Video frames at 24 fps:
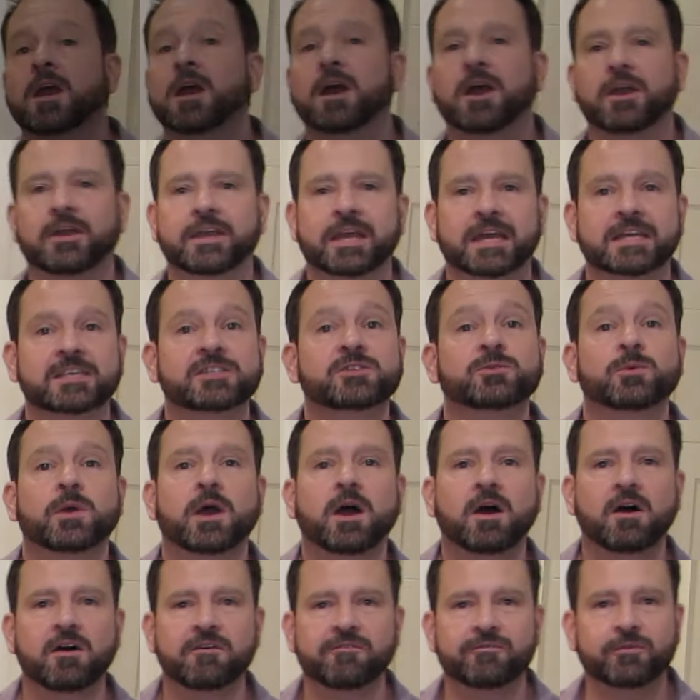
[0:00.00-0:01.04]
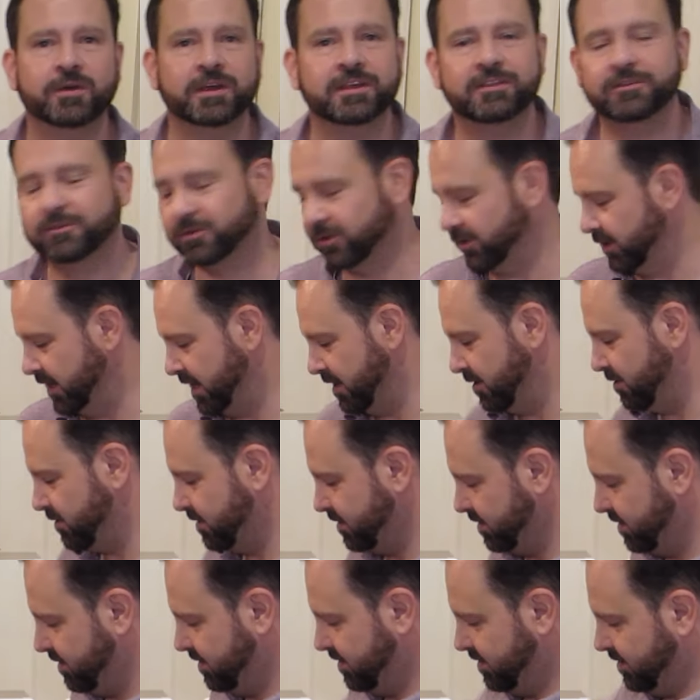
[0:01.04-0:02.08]
Okay, so we're halfway through now,
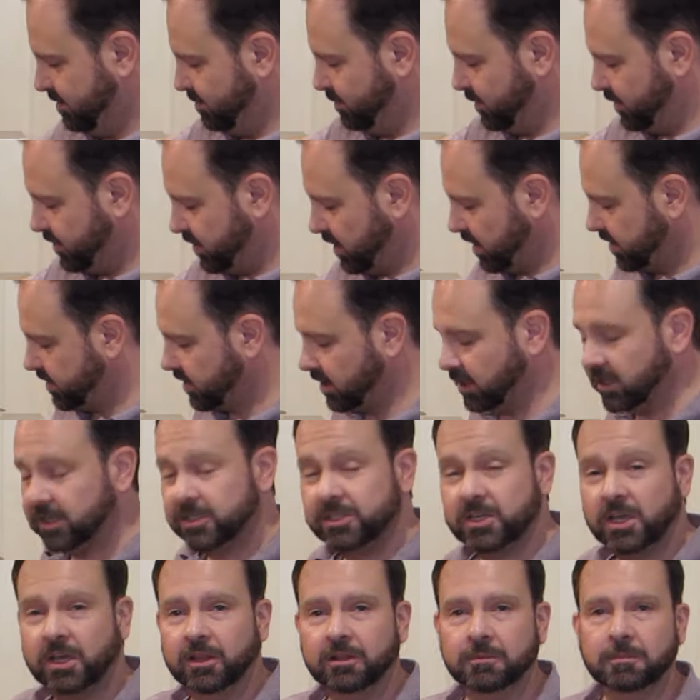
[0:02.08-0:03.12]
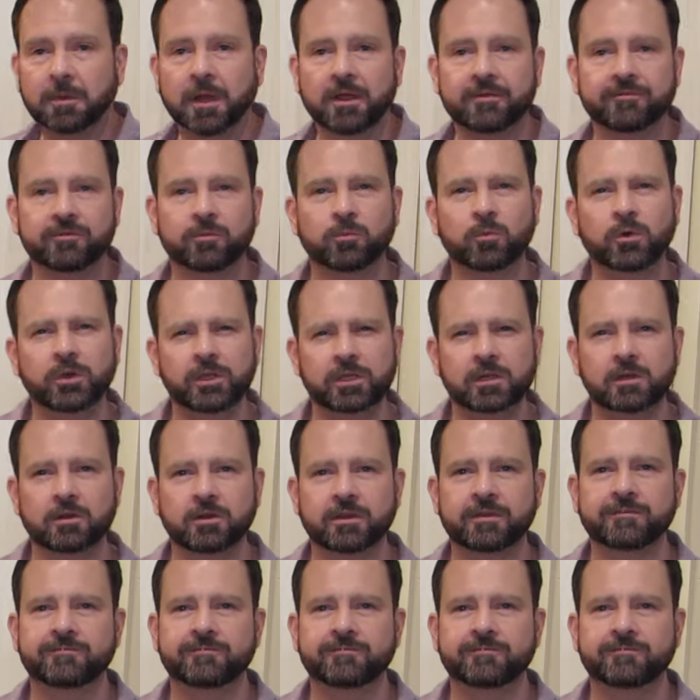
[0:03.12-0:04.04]
just going to turn them over, and what you're looking